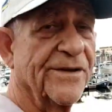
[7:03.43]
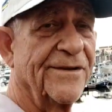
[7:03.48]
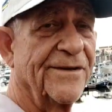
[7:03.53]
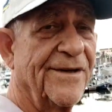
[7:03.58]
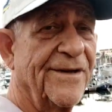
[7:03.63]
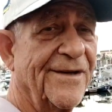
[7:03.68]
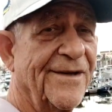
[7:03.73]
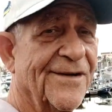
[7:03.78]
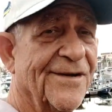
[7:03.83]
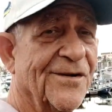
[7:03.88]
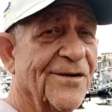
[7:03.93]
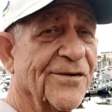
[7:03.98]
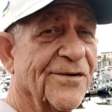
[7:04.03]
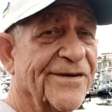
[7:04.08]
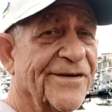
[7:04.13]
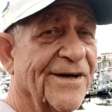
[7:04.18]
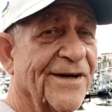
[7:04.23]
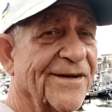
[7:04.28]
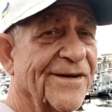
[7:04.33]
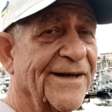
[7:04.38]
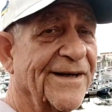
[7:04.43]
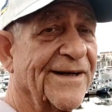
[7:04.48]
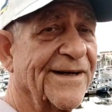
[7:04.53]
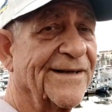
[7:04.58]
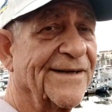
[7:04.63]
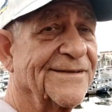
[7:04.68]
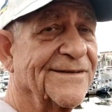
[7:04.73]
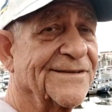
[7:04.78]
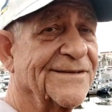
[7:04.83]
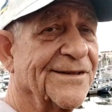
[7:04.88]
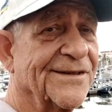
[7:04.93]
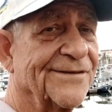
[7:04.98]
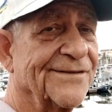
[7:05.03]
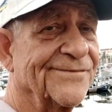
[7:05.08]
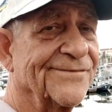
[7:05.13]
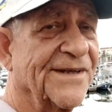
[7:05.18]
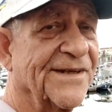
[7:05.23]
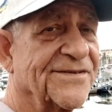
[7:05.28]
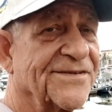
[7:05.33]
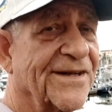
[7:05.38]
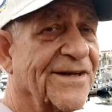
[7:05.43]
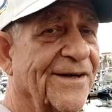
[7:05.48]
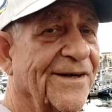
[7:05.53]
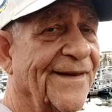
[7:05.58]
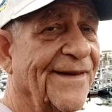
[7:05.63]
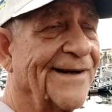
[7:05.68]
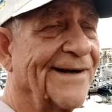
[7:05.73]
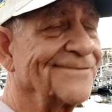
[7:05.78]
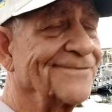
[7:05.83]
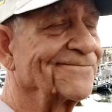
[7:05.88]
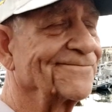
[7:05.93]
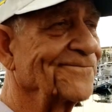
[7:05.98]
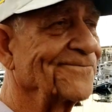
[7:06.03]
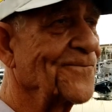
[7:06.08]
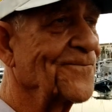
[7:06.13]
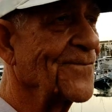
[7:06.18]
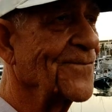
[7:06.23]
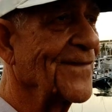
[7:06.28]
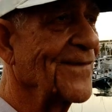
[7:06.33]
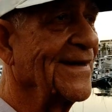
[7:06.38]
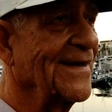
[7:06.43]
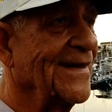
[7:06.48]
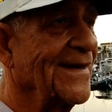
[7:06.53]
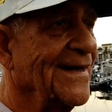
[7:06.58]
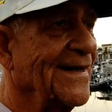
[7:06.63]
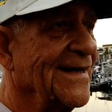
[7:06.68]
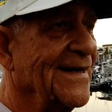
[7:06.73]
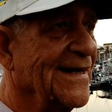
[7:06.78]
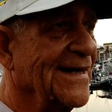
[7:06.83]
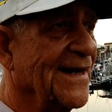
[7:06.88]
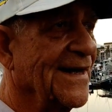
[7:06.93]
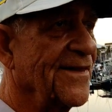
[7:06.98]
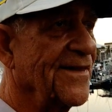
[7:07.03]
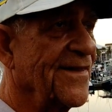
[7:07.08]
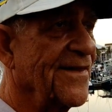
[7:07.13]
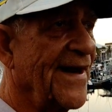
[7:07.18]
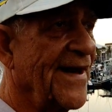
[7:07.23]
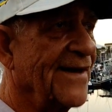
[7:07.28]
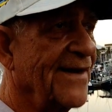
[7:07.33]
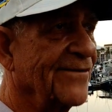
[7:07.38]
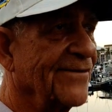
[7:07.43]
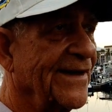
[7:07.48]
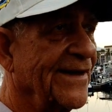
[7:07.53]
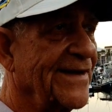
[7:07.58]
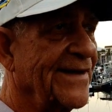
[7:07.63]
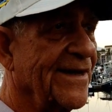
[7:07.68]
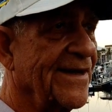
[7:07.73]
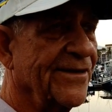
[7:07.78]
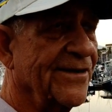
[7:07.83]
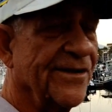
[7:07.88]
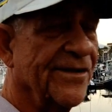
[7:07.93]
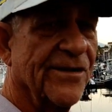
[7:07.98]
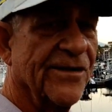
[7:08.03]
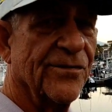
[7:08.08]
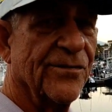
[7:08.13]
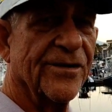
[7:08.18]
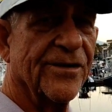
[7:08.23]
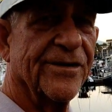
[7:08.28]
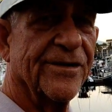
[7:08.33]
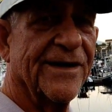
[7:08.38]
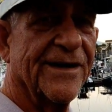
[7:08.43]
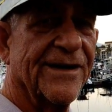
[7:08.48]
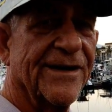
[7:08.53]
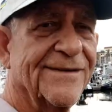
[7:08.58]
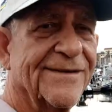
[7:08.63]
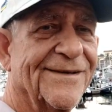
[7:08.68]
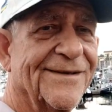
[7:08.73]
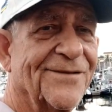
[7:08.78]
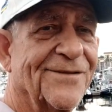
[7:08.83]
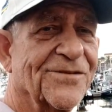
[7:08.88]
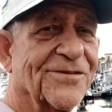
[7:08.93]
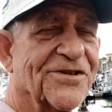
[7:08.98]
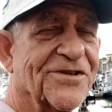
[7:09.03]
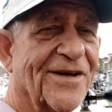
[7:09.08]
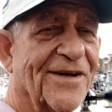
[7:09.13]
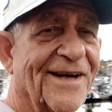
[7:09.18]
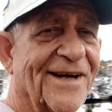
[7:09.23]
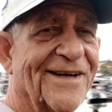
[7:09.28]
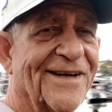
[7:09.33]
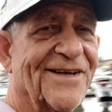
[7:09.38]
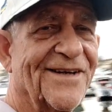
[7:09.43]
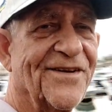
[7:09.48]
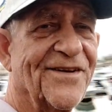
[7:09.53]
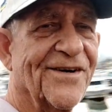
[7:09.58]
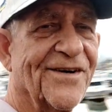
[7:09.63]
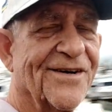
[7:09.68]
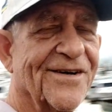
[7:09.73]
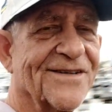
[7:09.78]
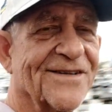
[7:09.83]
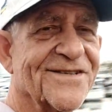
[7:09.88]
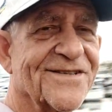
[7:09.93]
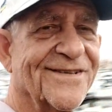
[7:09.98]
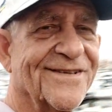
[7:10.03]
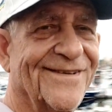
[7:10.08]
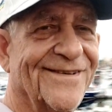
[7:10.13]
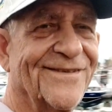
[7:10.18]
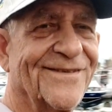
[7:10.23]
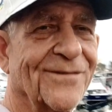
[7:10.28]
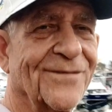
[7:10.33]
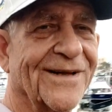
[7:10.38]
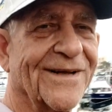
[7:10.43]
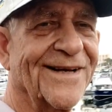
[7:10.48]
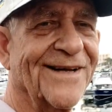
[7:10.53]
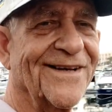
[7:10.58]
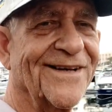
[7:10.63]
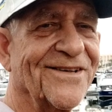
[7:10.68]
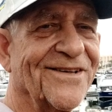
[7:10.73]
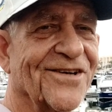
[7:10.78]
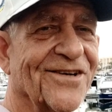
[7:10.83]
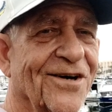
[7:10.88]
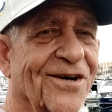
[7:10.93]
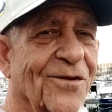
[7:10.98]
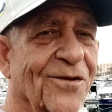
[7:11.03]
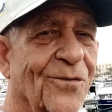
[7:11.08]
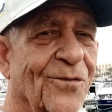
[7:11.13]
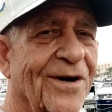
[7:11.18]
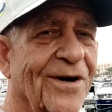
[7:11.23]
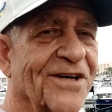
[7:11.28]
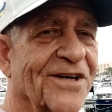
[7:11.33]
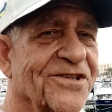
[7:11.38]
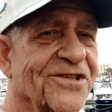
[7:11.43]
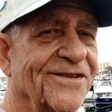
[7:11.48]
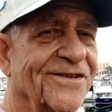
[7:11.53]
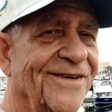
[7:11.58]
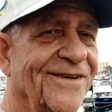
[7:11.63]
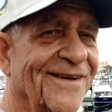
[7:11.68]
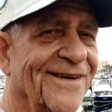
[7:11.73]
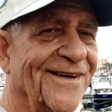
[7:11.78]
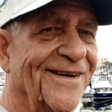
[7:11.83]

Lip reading: a hotel and get it. So enough said on that. Other than that, right now, we're still hanging in there. I'm glad that y'all are watching.